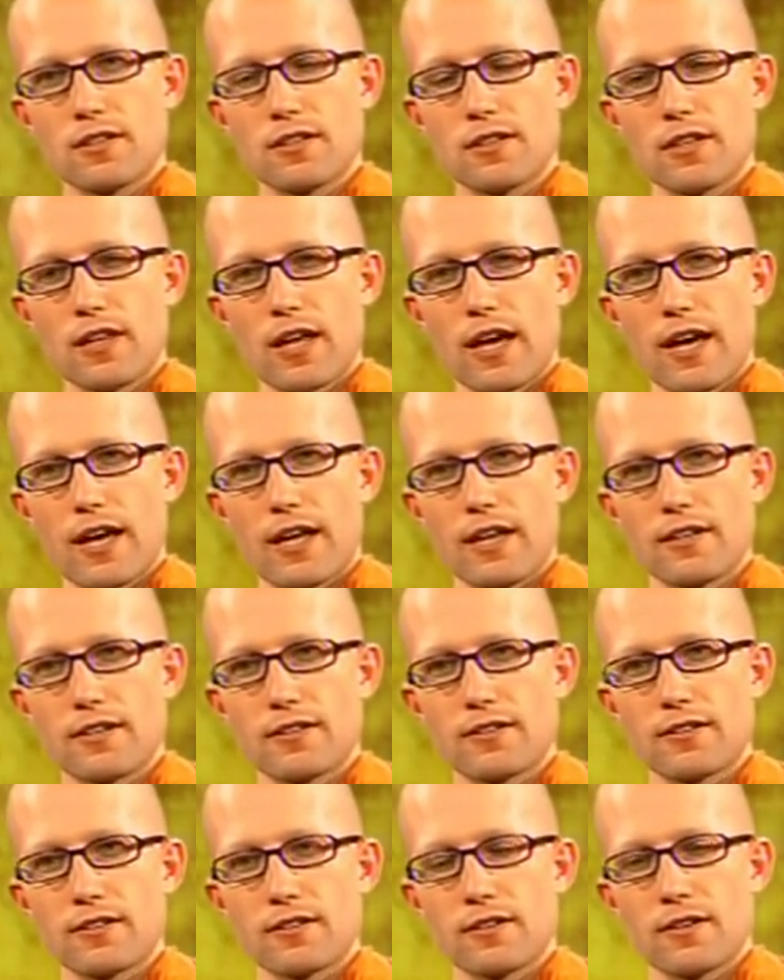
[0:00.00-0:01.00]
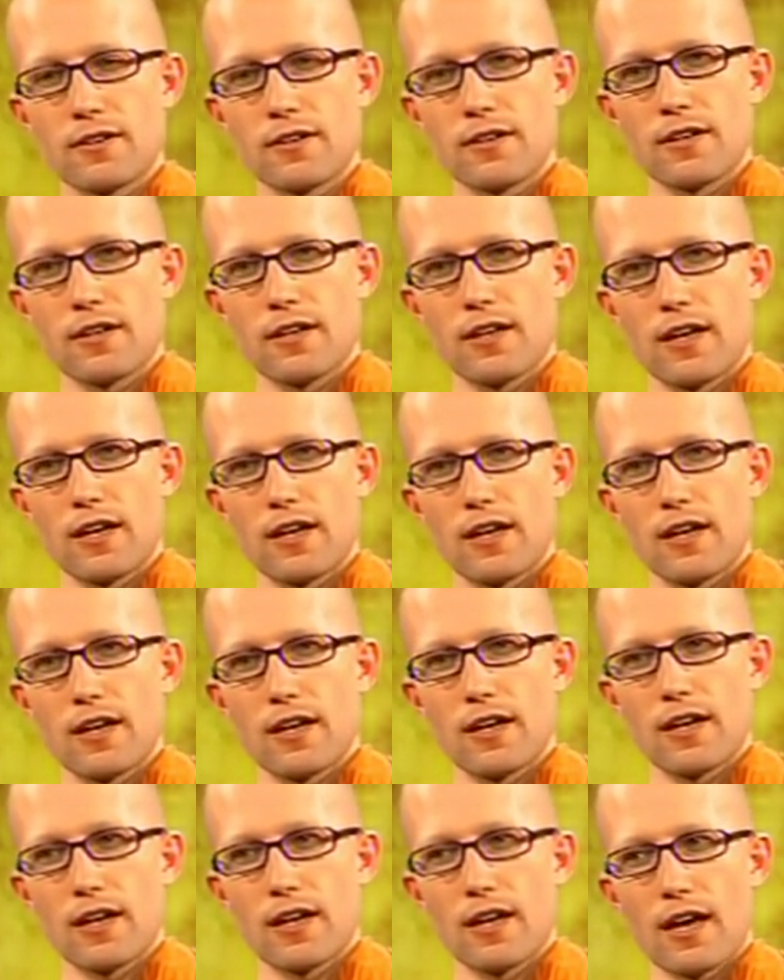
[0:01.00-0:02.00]
That
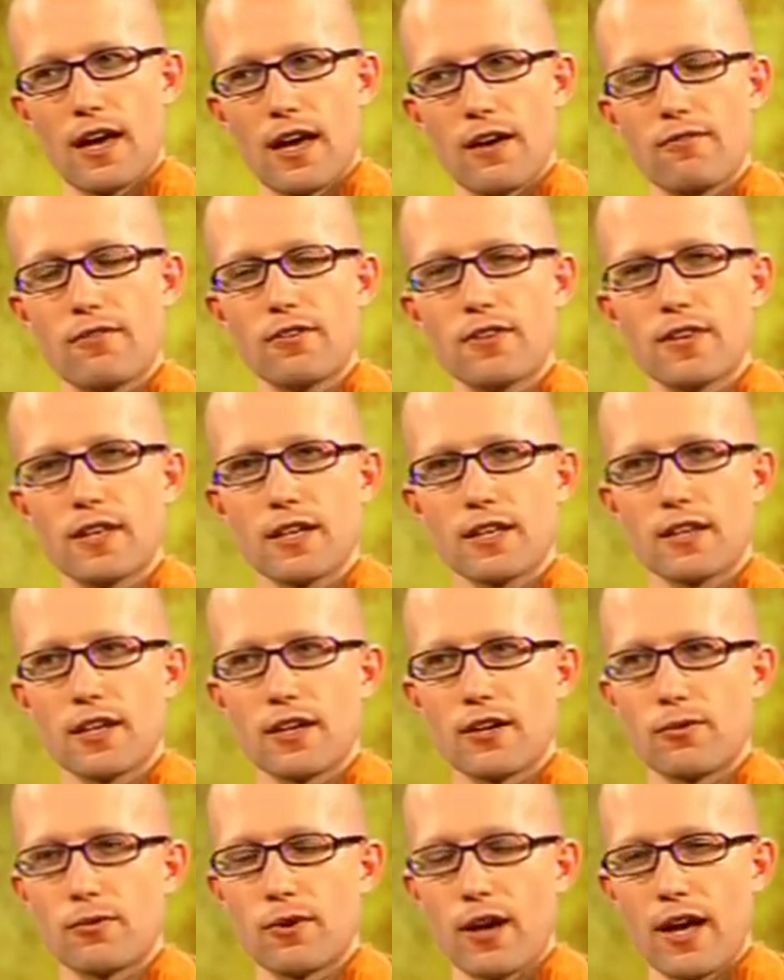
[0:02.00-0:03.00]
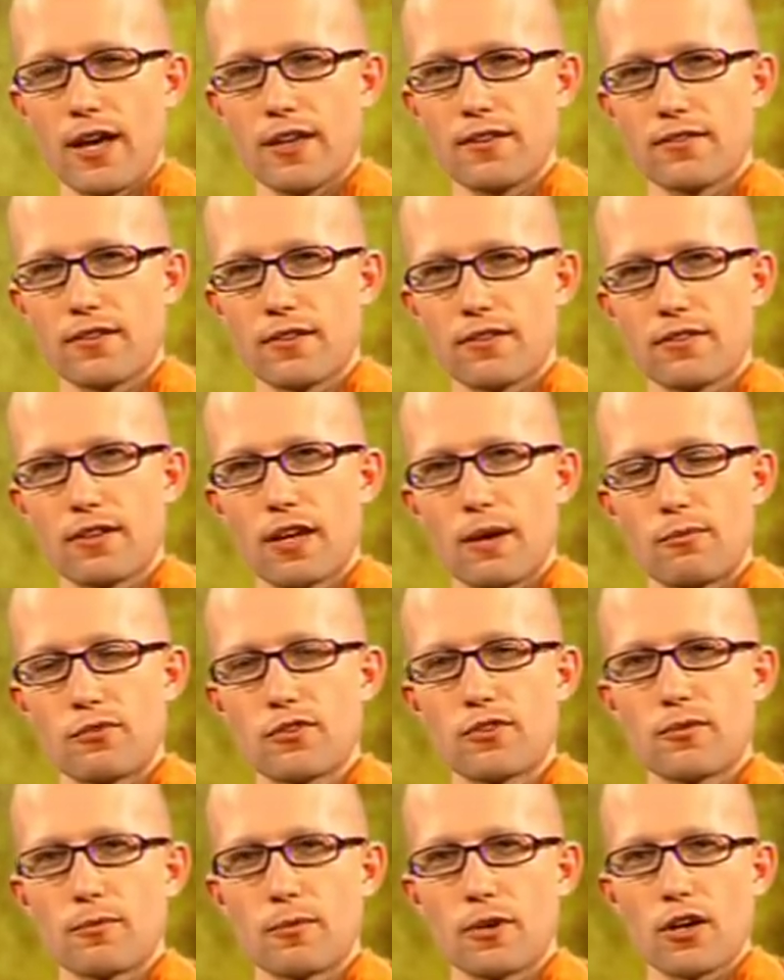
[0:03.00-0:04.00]
everything that arises
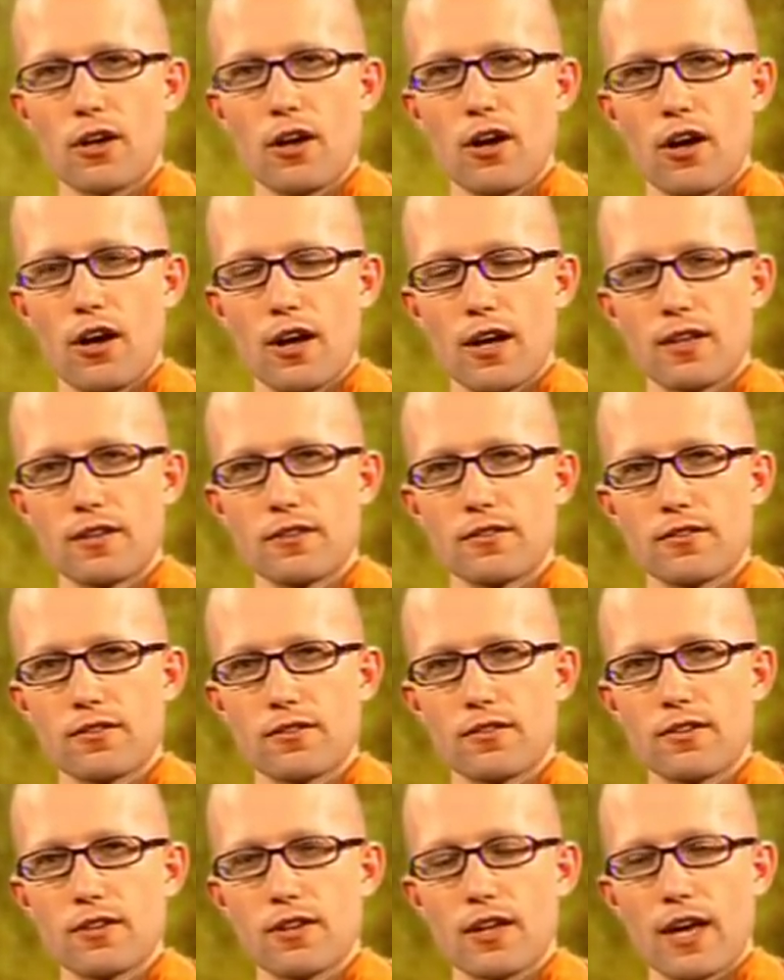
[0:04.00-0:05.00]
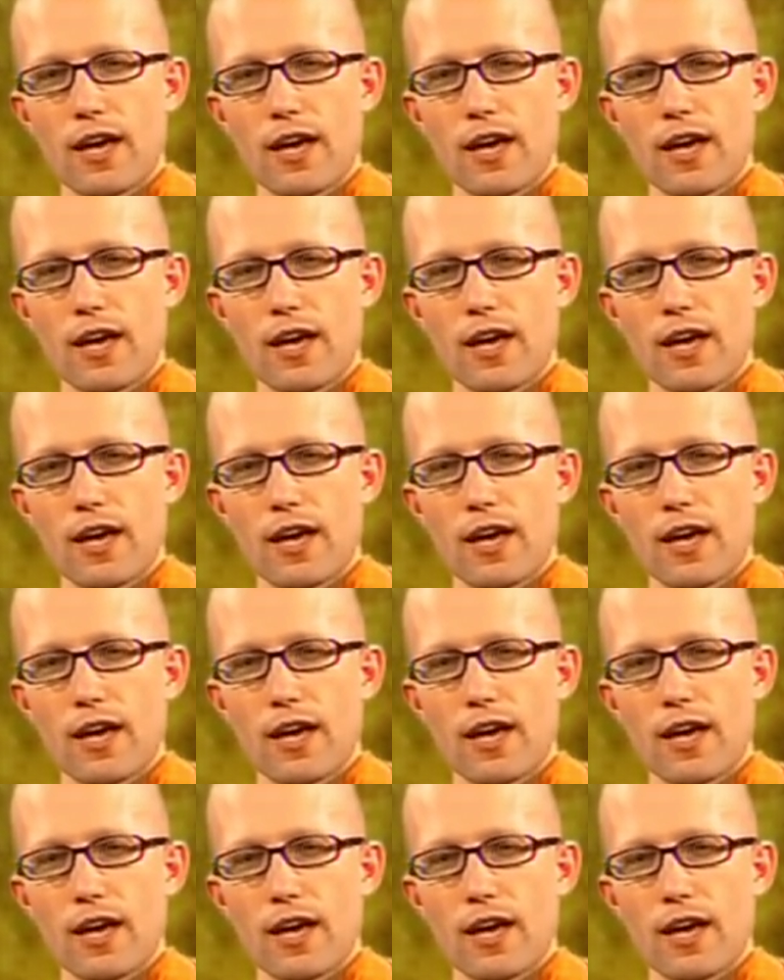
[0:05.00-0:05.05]
comes from a cause,